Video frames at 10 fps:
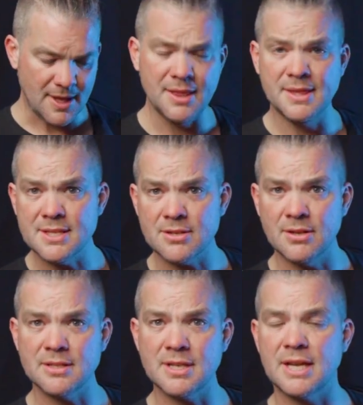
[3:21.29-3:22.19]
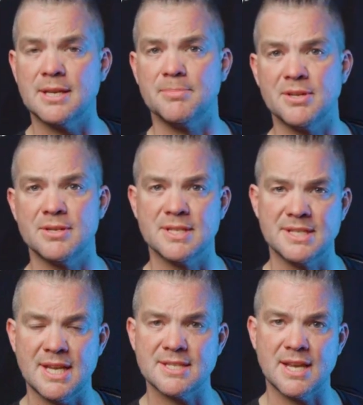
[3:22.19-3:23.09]
And this alternator, because
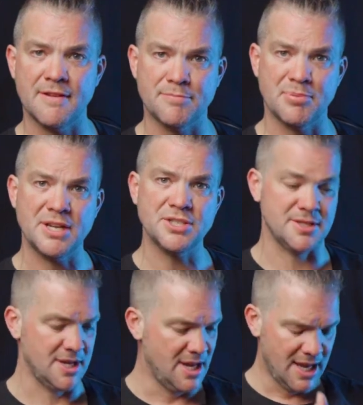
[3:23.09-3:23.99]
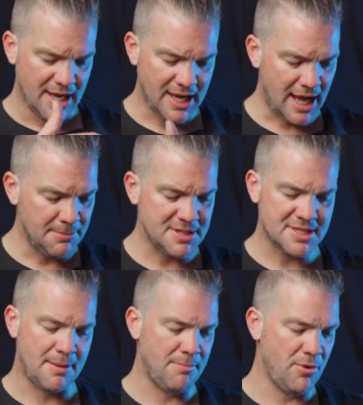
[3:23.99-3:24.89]
it doesn't have brushes, can be
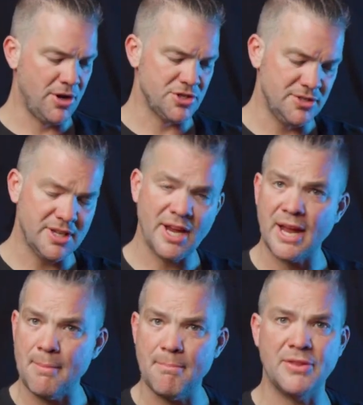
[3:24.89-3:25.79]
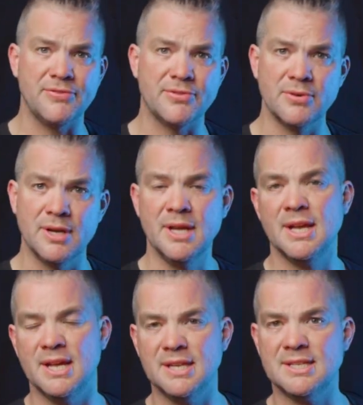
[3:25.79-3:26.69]
submerged, you can get mud through it,
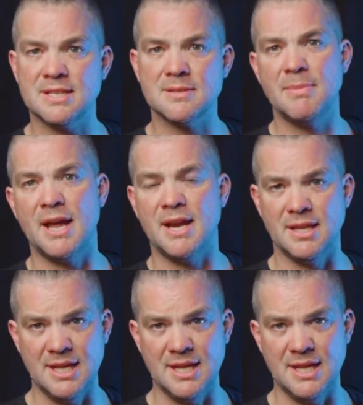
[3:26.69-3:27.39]
it doesn't matter.